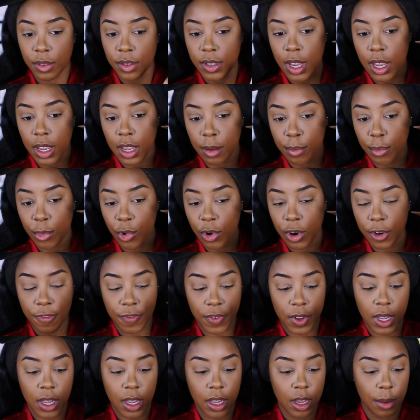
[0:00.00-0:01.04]
So taking
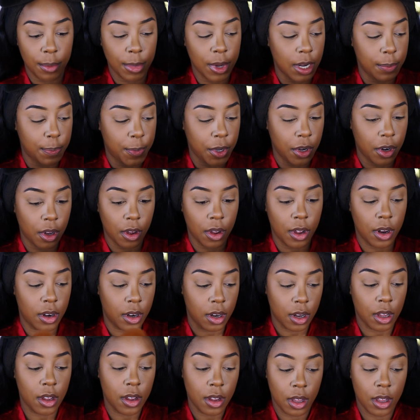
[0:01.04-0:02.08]
Morphe, I'm gonna put on
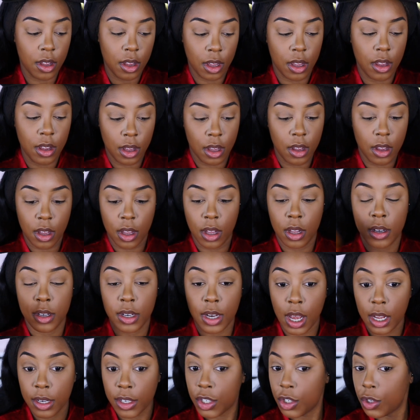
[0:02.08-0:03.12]

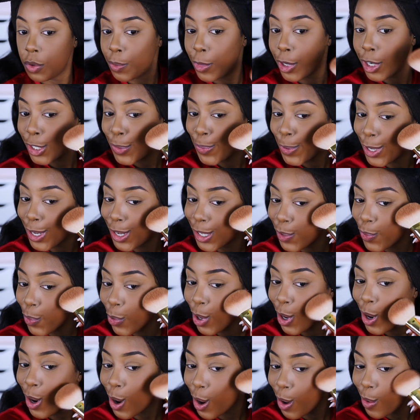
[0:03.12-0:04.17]
not too much because
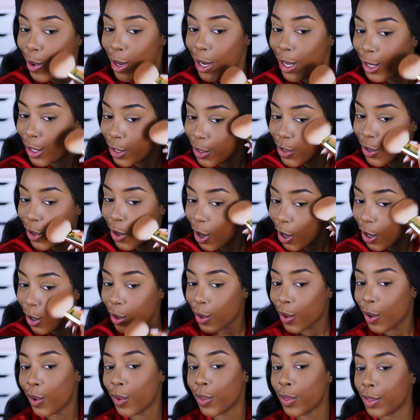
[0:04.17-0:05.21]
we're already
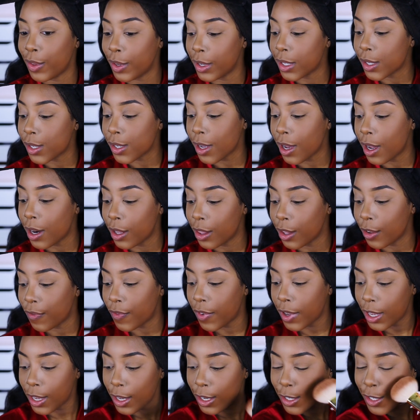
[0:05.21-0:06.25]
darker on this side of the
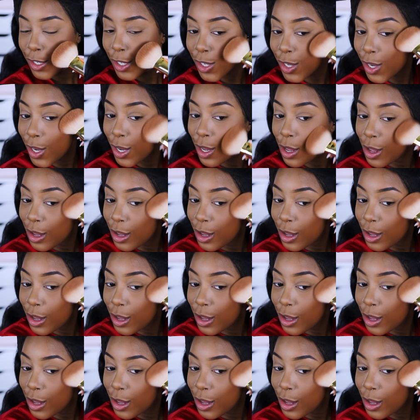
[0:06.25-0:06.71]
face.